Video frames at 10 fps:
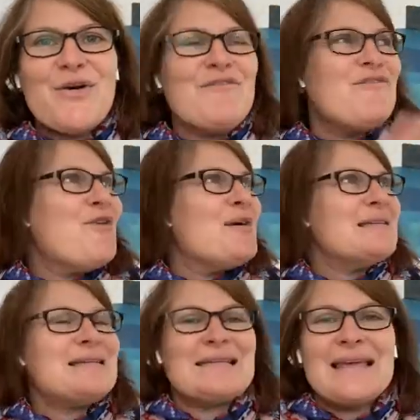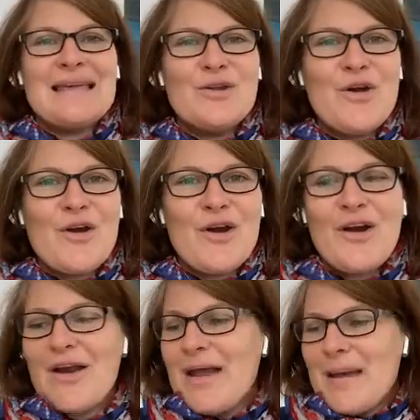her voice, in
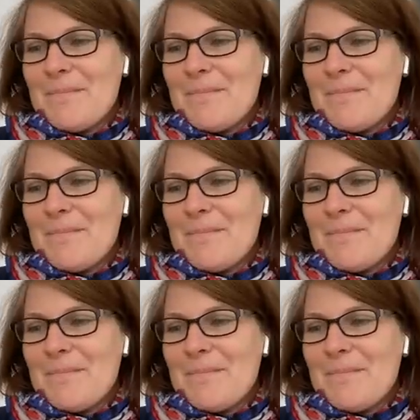her